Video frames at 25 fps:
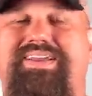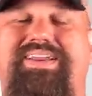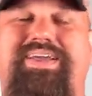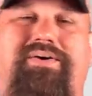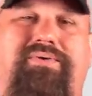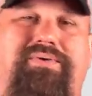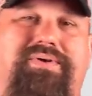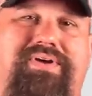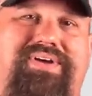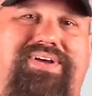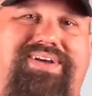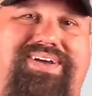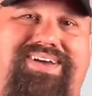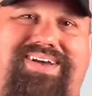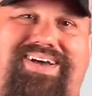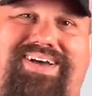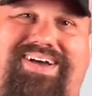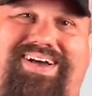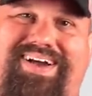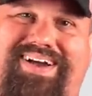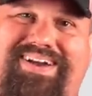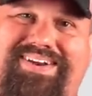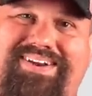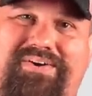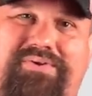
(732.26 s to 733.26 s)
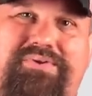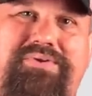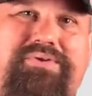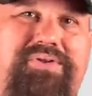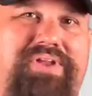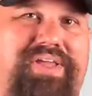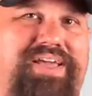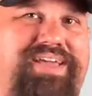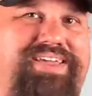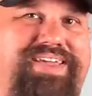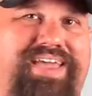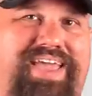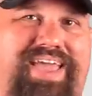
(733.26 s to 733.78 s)
Now, I know you
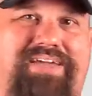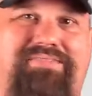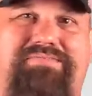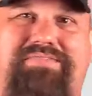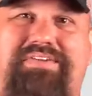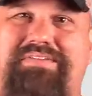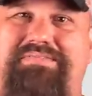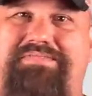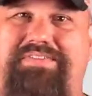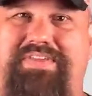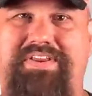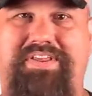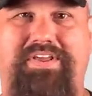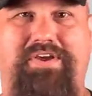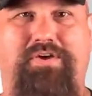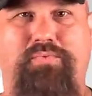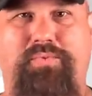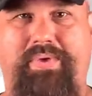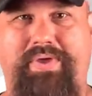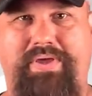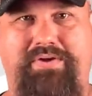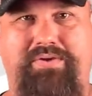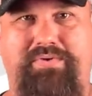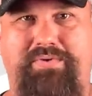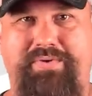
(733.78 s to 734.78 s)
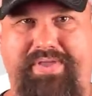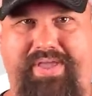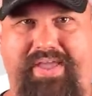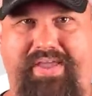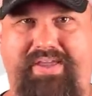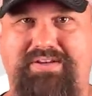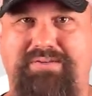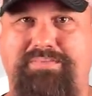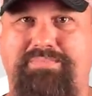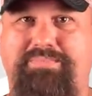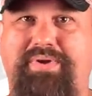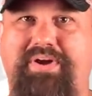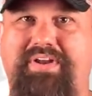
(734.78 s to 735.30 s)
like every video we
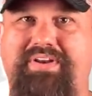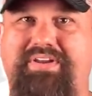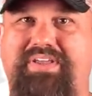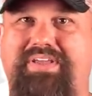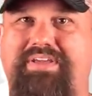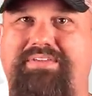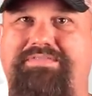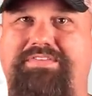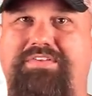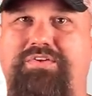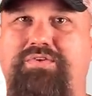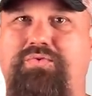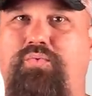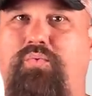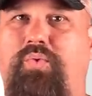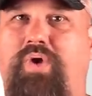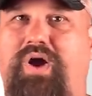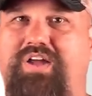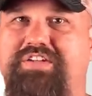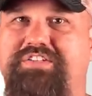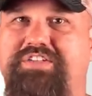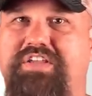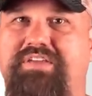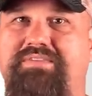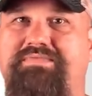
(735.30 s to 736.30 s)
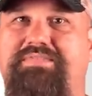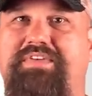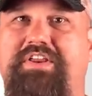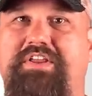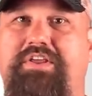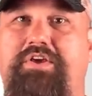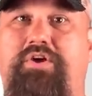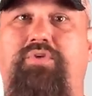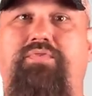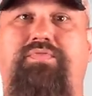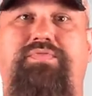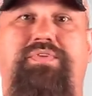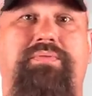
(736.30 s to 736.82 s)
create, but if you watch a
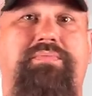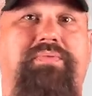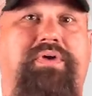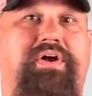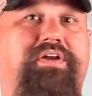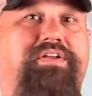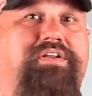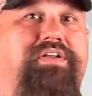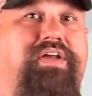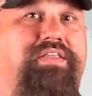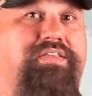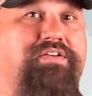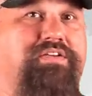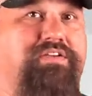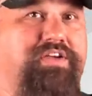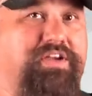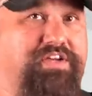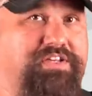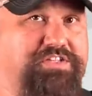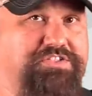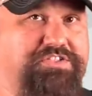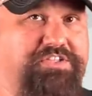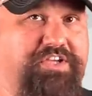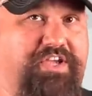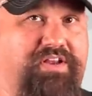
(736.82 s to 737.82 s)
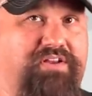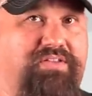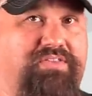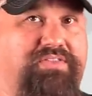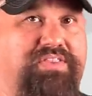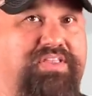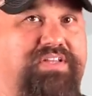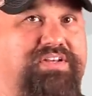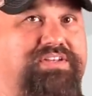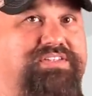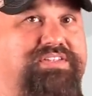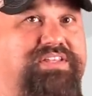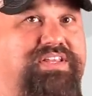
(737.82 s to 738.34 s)
video from another gun channel
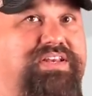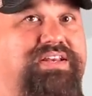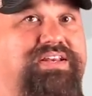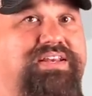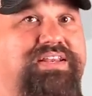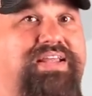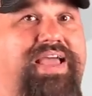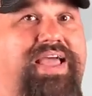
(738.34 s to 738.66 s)
that didn't